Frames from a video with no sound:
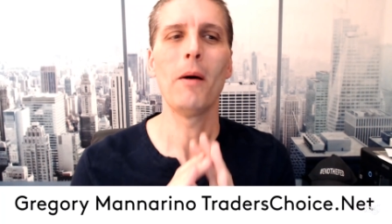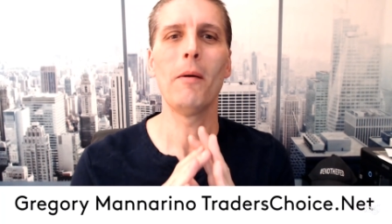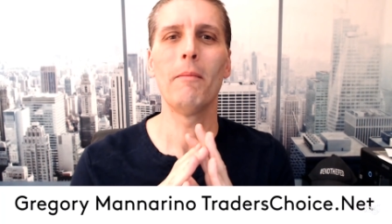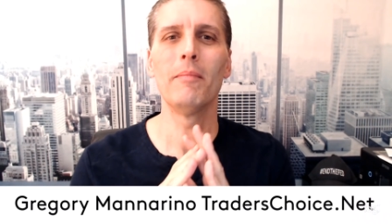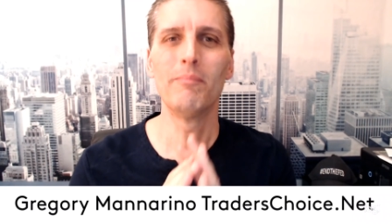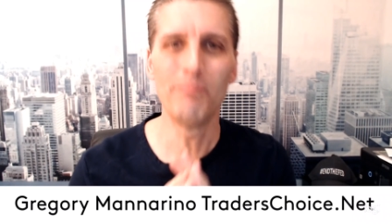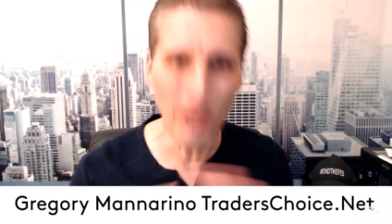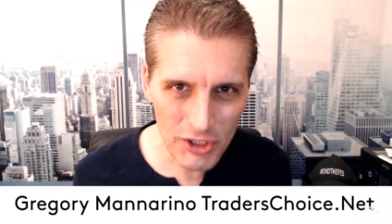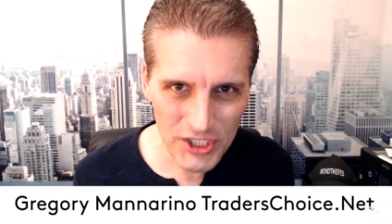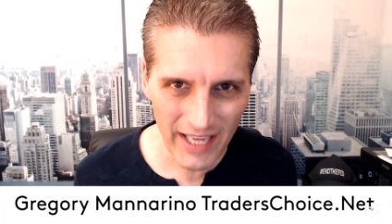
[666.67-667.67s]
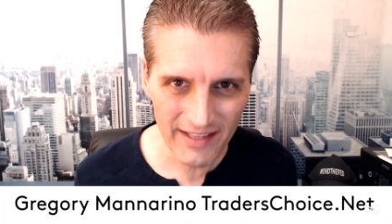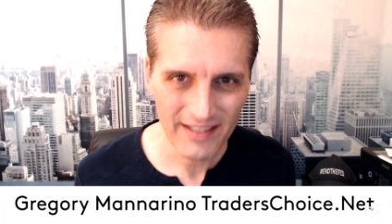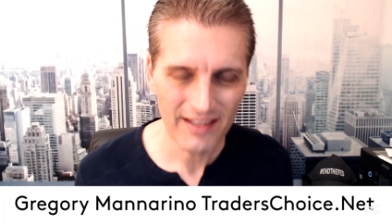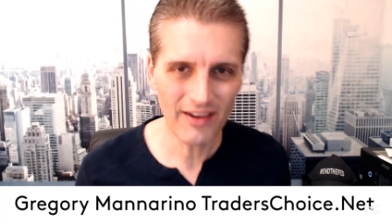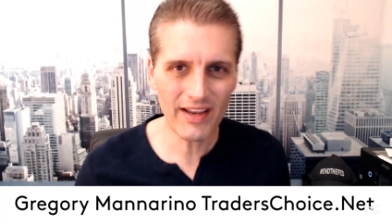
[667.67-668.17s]
Bullshit.
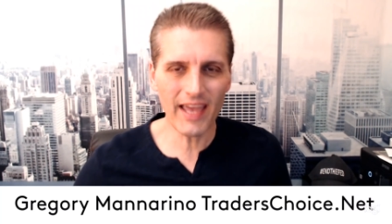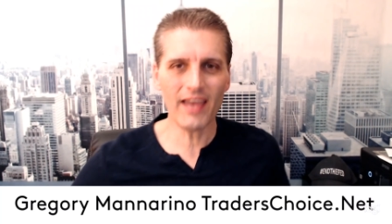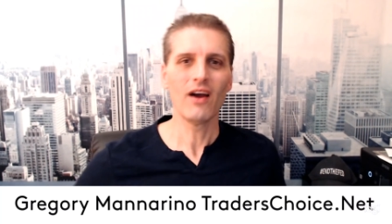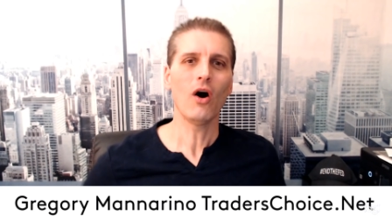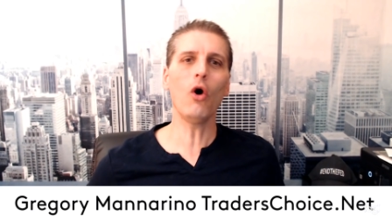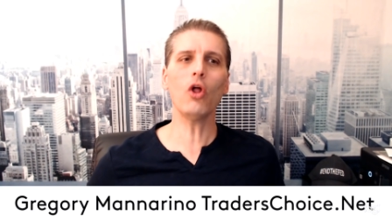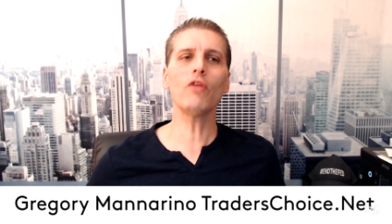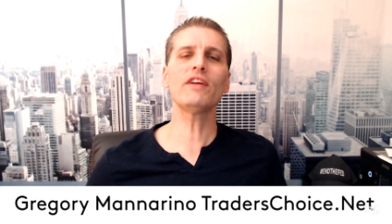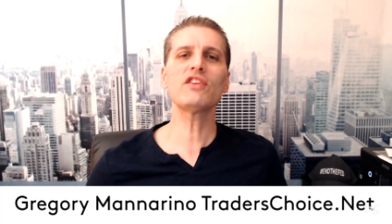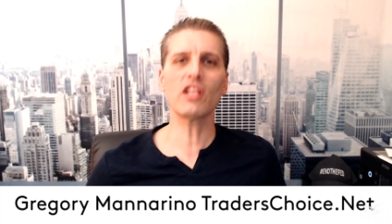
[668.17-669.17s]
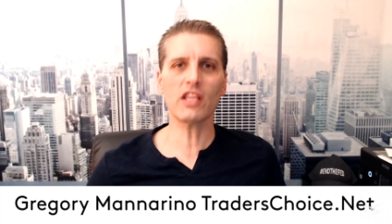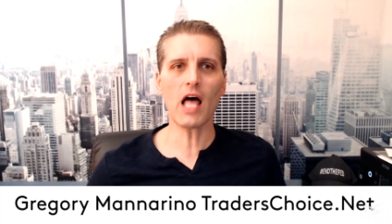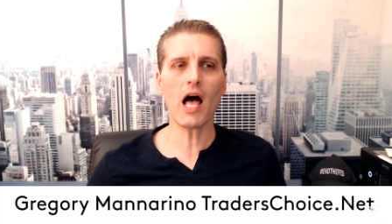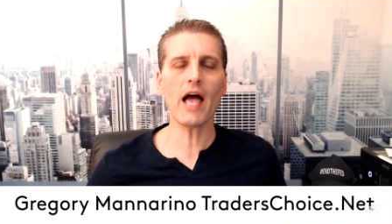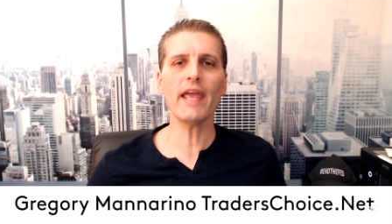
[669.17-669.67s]
Okay. All of it is a
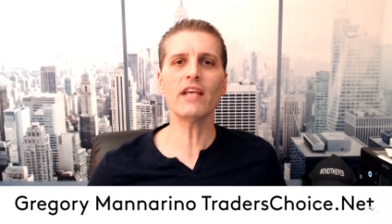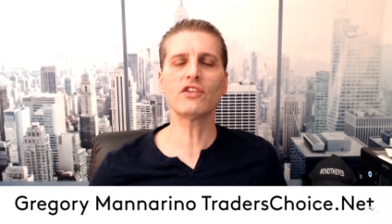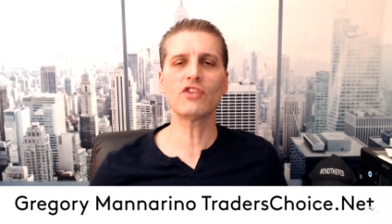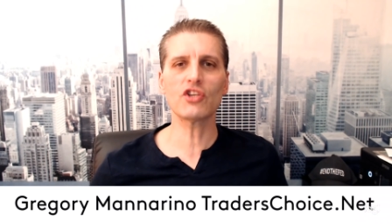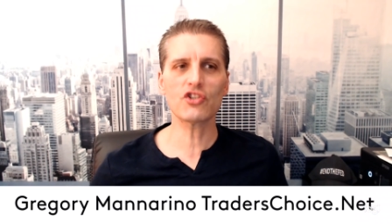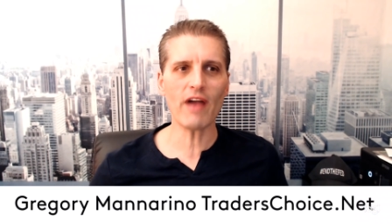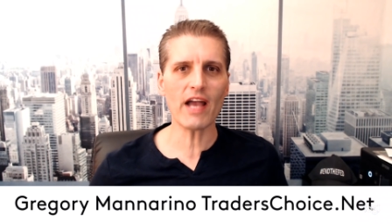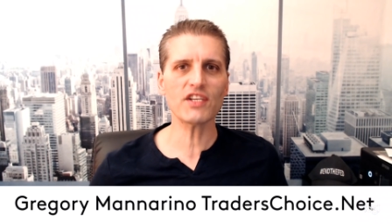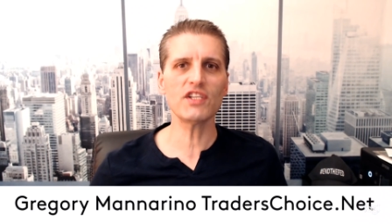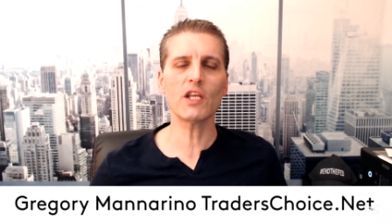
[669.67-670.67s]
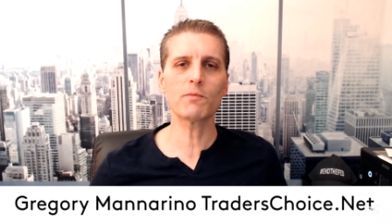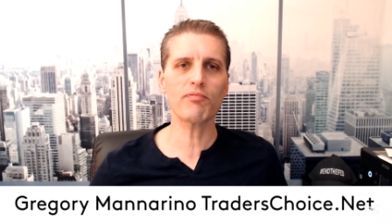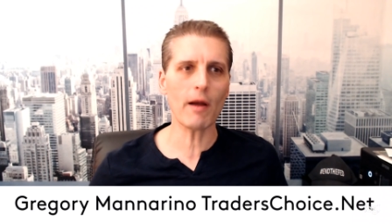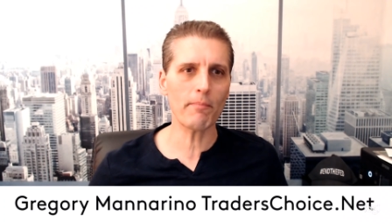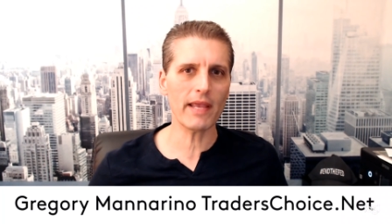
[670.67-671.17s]
lie. It's a distraction. It's
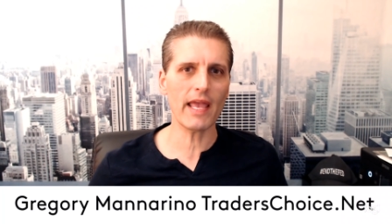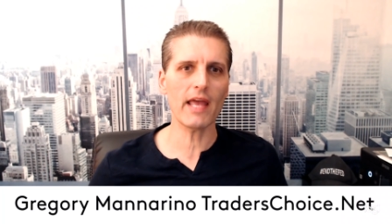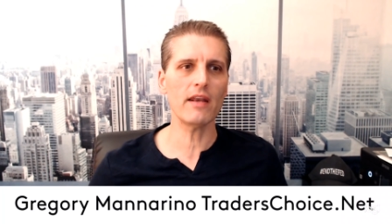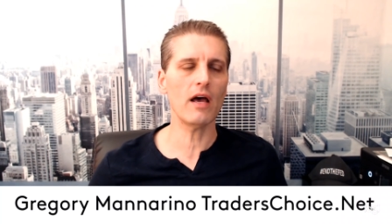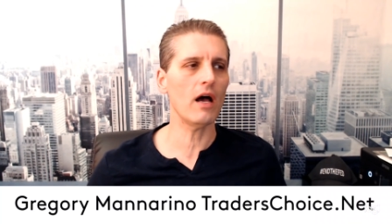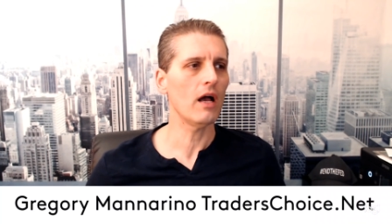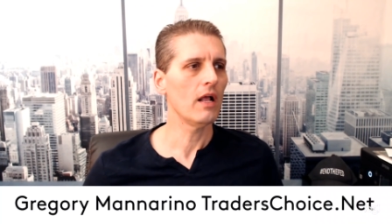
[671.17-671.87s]
propaganda.